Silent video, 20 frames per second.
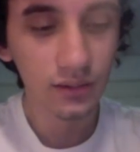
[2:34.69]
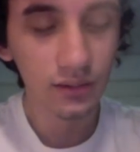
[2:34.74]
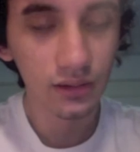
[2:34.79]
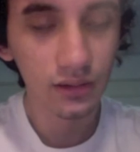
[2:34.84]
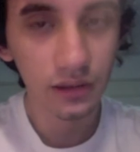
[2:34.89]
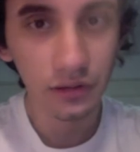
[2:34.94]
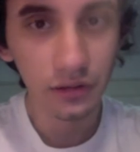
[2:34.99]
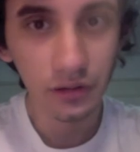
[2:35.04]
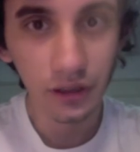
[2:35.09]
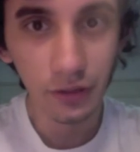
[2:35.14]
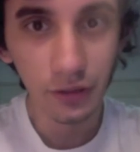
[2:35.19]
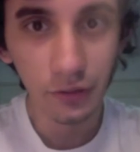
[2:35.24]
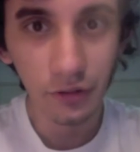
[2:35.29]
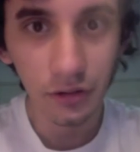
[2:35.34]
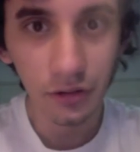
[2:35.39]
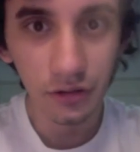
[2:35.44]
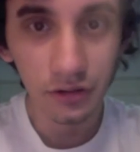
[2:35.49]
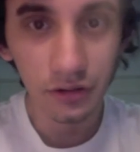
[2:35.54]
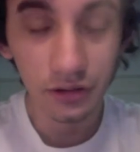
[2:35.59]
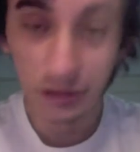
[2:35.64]
There were all
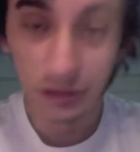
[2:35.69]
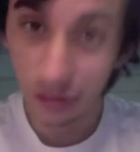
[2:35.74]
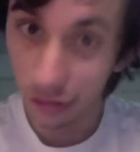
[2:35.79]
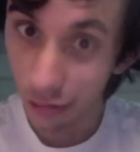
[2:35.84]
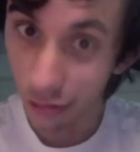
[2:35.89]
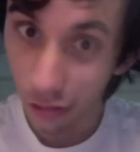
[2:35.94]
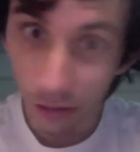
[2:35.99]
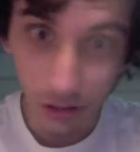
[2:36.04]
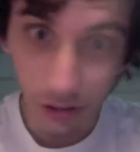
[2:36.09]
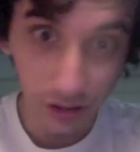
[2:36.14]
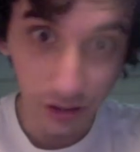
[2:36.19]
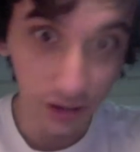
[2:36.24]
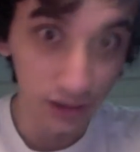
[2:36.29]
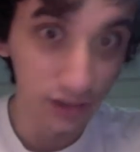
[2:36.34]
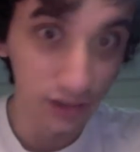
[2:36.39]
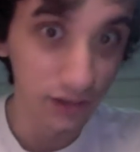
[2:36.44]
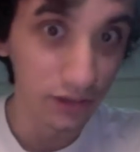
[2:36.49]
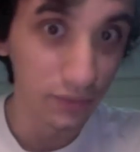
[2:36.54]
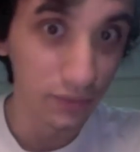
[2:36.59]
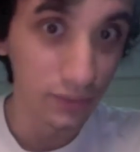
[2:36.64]
the Dark Ages,
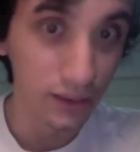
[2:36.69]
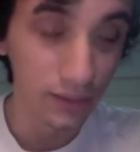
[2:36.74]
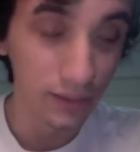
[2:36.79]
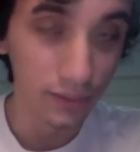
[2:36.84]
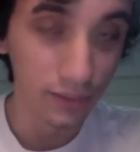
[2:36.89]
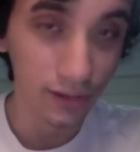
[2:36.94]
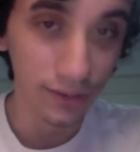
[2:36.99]
maybe.